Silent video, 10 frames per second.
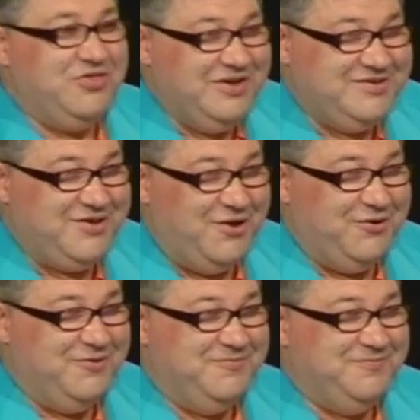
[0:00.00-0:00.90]
think the so.
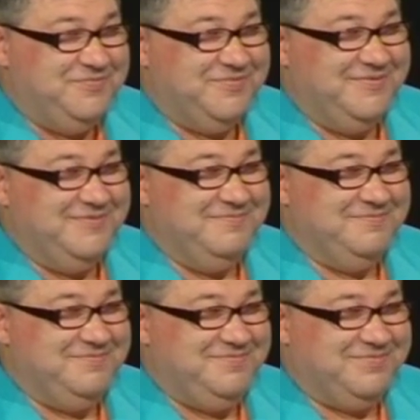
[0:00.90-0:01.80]
Angels take it
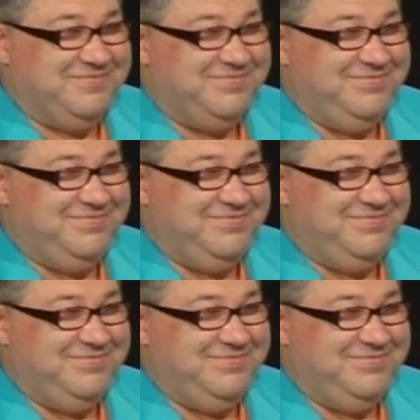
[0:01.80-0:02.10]
away, and in